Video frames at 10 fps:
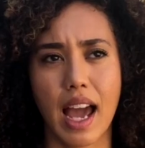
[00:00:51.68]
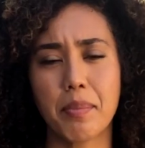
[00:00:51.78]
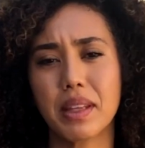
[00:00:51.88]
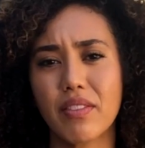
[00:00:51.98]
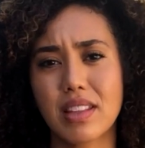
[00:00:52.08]
I
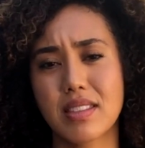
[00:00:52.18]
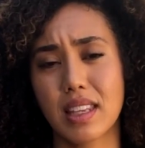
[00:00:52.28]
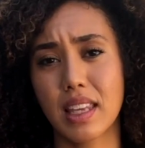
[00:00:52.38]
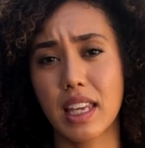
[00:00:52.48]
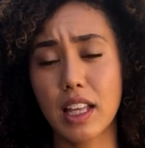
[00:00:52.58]
believe it's the
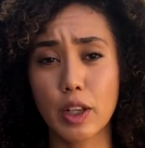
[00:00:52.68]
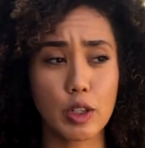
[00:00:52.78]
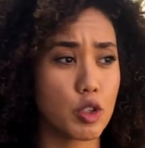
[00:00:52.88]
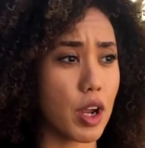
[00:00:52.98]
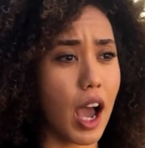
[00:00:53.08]

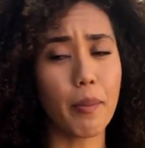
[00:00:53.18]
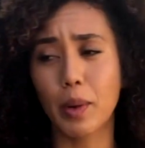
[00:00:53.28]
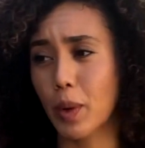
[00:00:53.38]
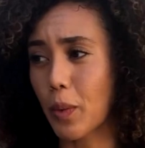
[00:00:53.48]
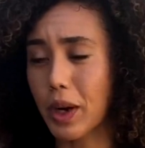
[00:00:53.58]
healer's job
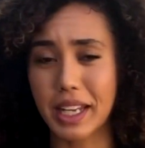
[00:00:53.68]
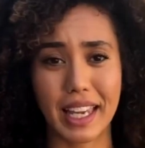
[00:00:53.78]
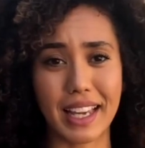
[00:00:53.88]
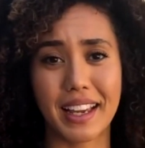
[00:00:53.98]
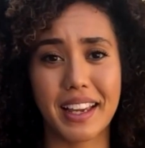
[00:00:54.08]
when we're
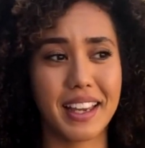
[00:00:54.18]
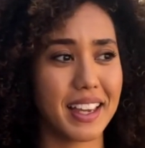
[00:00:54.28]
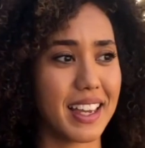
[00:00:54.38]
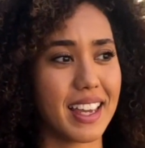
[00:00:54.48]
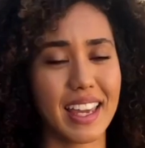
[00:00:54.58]
working
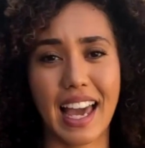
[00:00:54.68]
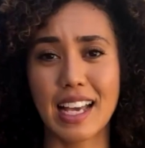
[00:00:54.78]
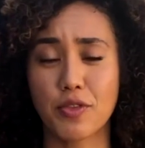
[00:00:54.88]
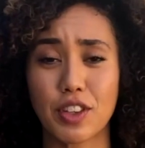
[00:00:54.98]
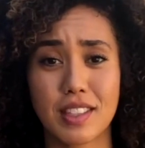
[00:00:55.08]

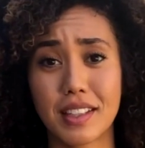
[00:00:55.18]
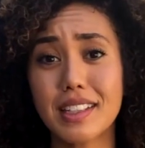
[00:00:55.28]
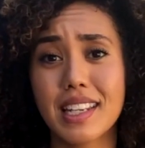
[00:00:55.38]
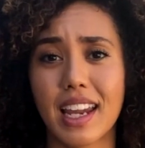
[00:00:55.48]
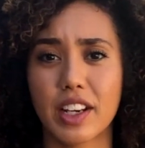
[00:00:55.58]
as
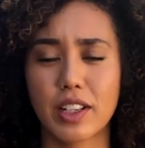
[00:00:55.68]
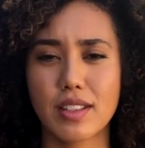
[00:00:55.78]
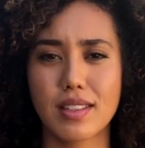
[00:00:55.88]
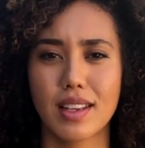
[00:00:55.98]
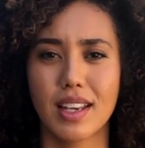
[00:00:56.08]

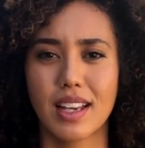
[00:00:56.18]
facilitators